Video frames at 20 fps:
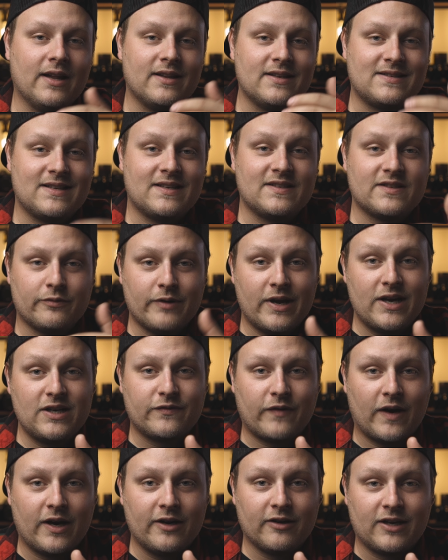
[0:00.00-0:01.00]
This is a
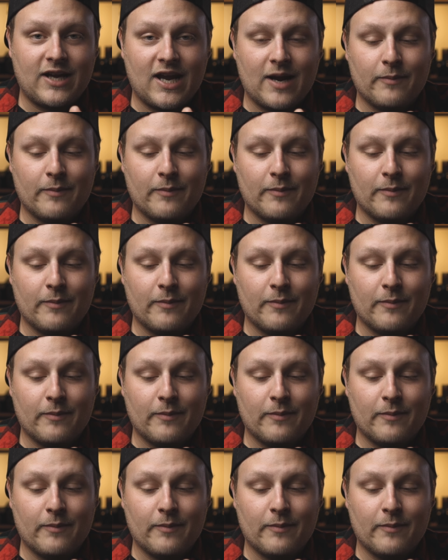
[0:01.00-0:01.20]
rangefinder